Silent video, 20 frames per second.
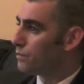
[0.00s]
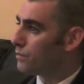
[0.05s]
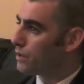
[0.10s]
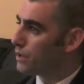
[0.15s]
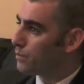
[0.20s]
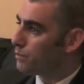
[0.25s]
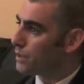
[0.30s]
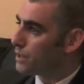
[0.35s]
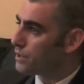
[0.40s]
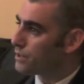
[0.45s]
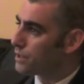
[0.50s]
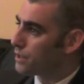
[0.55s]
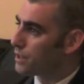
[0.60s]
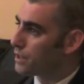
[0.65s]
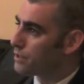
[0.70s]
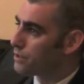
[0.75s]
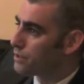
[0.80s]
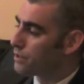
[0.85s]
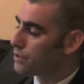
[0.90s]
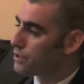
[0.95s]
implicitly
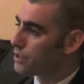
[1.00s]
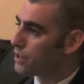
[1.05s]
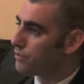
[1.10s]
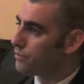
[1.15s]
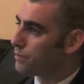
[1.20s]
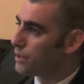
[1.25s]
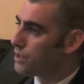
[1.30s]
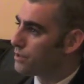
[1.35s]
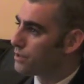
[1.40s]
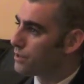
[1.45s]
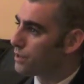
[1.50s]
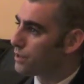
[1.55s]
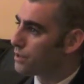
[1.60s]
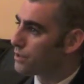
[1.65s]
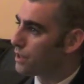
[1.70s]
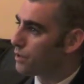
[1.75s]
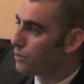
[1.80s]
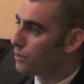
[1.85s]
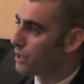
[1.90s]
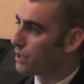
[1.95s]
to the Chief Minister, is
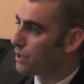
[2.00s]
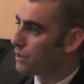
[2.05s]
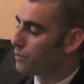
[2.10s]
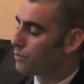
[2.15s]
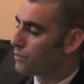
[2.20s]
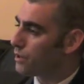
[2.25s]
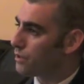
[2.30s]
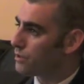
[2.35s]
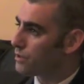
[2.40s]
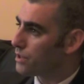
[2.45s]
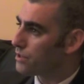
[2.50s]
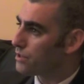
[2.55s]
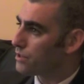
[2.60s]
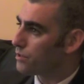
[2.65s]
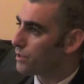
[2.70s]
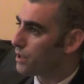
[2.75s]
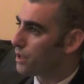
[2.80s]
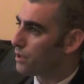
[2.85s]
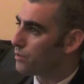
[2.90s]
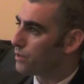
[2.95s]
that we need the process to
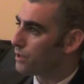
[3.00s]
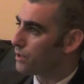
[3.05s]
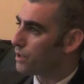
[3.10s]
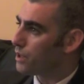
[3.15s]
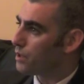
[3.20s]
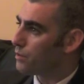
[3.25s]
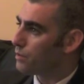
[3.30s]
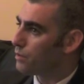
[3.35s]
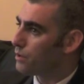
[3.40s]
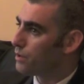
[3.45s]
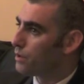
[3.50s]
be opened up.